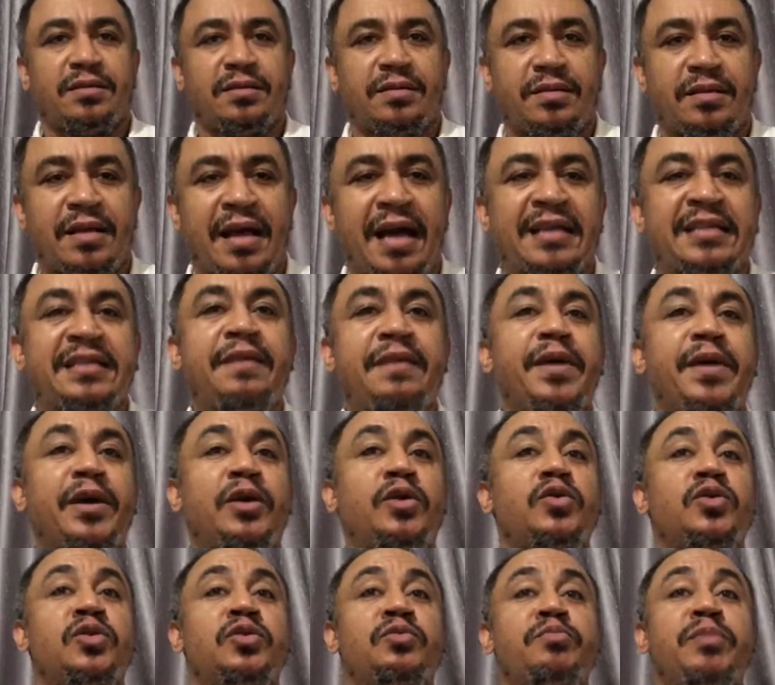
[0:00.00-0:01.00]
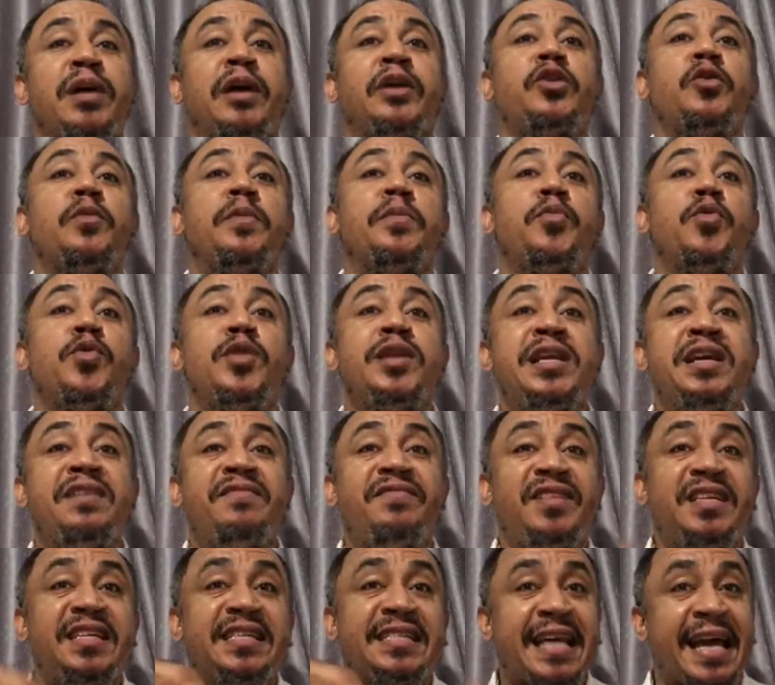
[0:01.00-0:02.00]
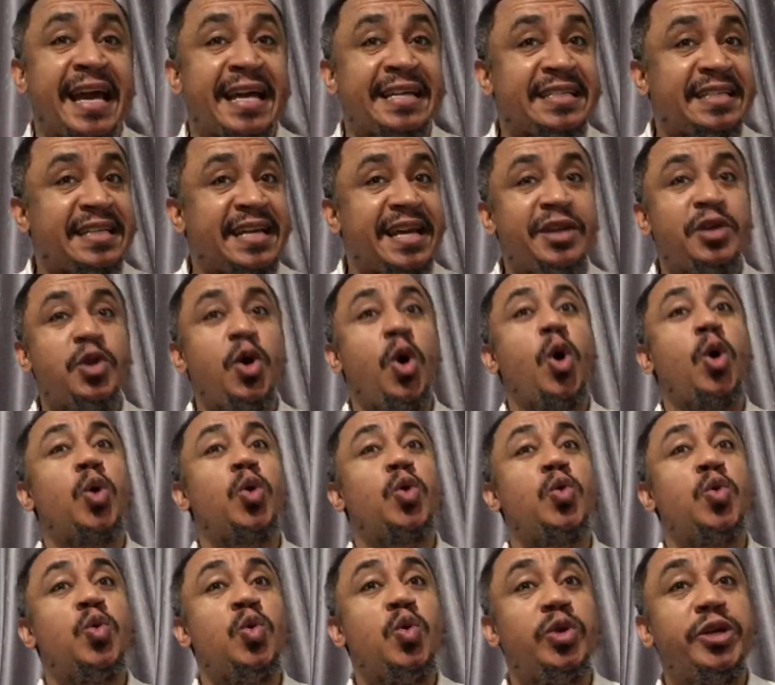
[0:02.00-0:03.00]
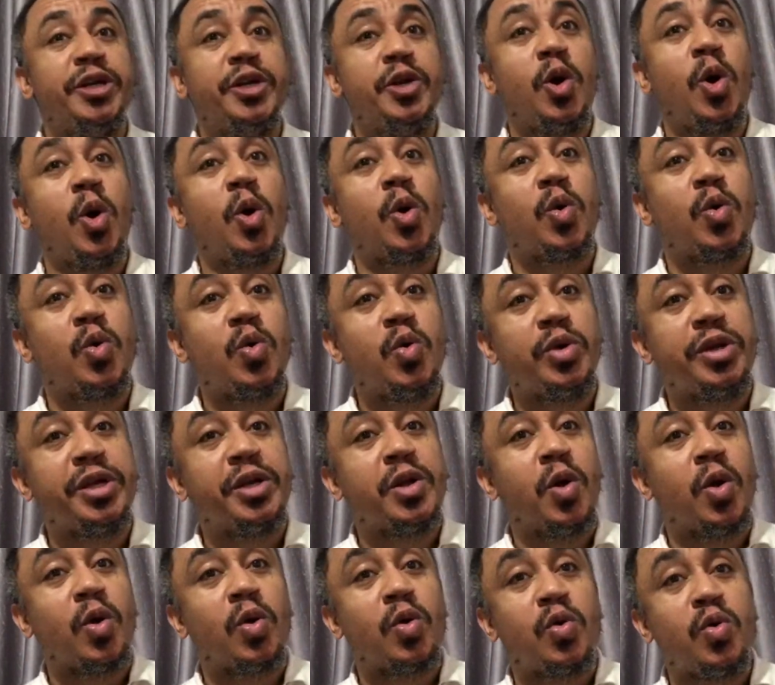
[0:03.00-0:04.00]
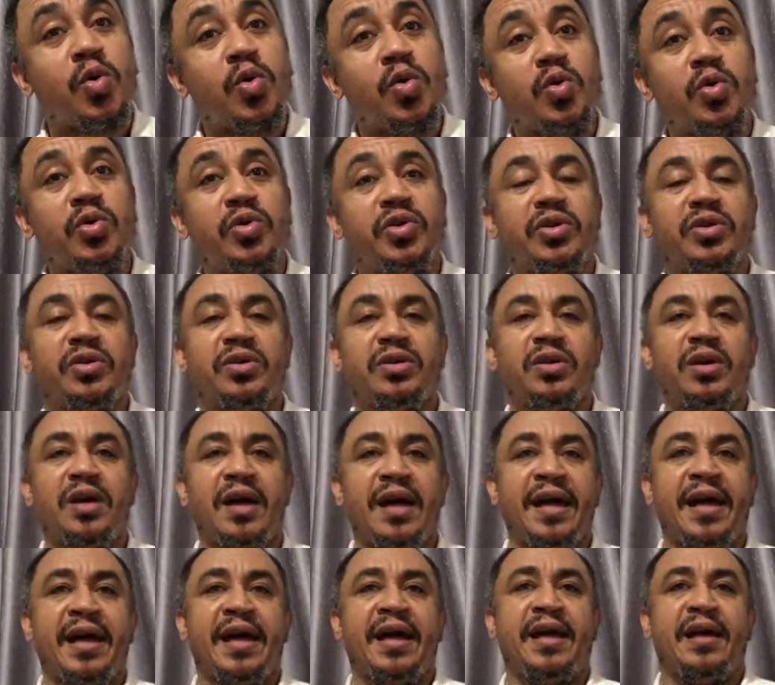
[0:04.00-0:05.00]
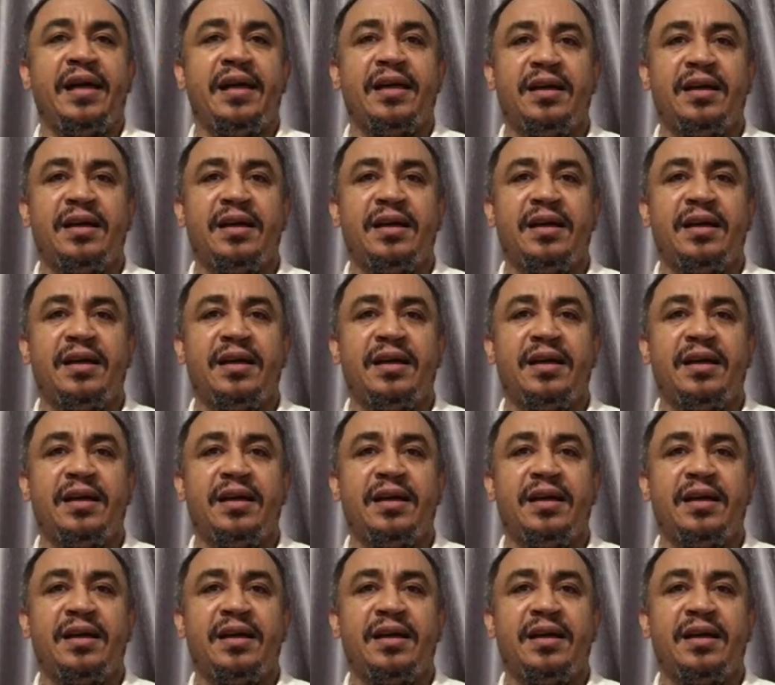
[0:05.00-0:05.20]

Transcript: I say make you people leave this SK. No good, you know good. Eh?